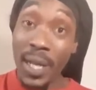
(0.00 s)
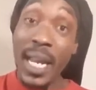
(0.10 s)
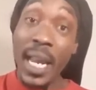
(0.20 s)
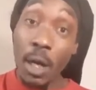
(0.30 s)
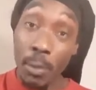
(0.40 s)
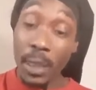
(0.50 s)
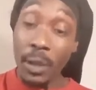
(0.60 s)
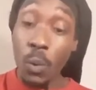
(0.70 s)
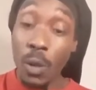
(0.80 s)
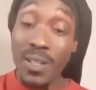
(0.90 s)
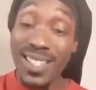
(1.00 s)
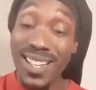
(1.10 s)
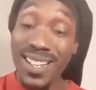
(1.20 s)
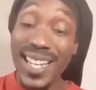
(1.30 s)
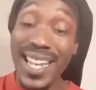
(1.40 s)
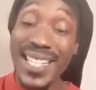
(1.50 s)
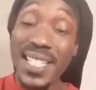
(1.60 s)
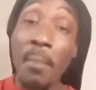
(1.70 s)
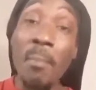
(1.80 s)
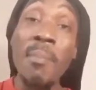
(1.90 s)
in Arabic, the word son
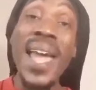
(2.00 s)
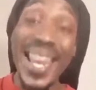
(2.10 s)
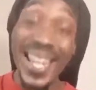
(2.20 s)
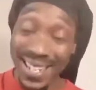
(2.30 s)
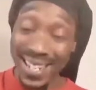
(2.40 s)
is ben.